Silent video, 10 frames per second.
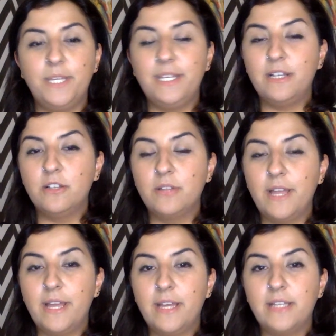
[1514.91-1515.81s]
pineal
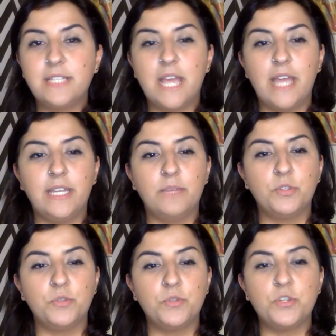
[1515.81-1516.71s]
gland and it
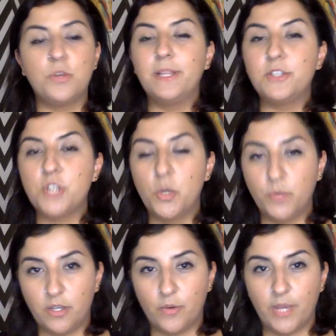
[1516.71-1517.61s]
produces your
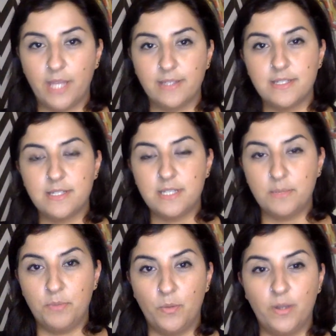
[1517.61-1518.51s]
melatonin, okay? This is a
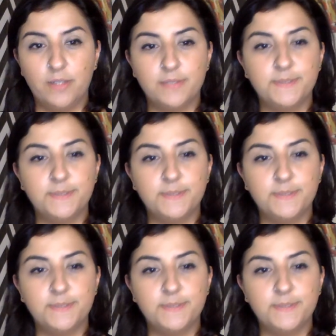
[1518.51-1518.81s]
simple one.